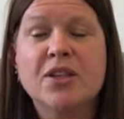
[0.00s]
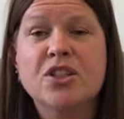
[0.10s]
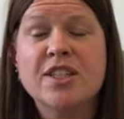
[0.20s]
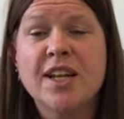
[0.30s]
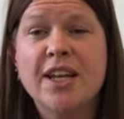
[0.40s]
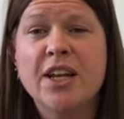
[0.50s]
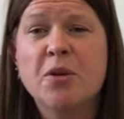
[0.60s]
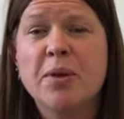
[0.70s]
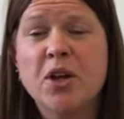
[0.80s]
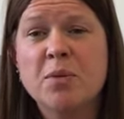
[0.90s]
Just to let you know
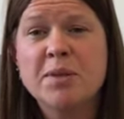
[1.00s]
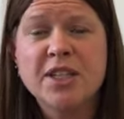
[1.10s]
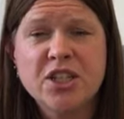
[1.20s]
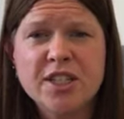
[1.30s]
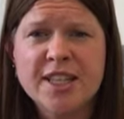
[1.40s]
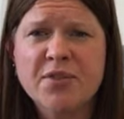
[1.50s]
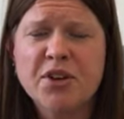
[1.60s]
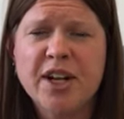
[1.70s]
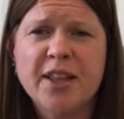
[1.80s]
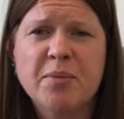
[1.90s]
about the competitions that are
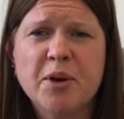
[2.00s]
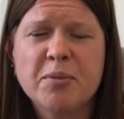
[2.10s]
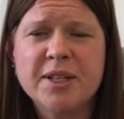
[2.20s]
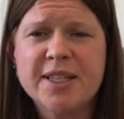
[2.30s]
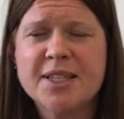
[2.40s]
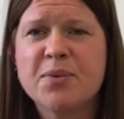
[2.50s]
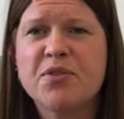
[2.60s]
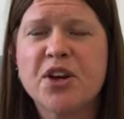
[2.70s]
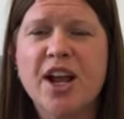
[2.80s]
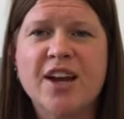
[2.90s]
running at the moment,
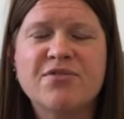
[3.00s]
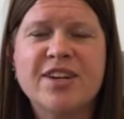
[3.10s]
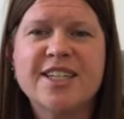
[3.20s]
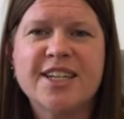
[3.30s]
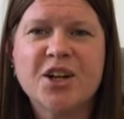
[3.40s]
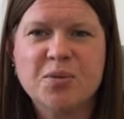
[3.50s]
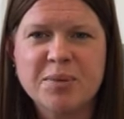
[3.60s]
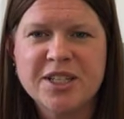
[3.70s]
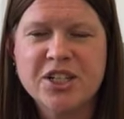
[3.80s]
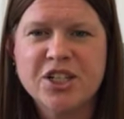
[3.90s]
we've got our reading
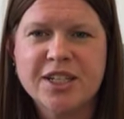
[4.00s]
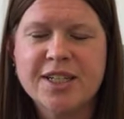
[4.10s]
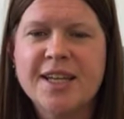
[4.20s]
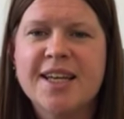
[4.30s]
competition.